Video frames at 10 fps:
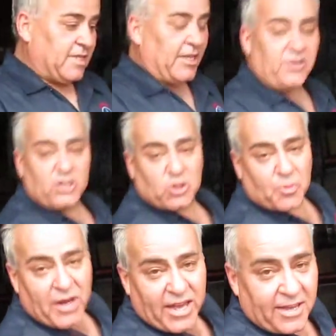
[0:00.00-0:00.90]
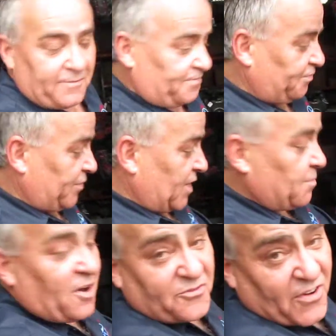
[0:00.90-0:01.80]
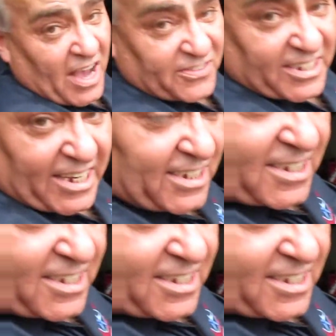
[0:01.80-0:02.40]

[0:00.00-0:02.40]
that you spray about five seconds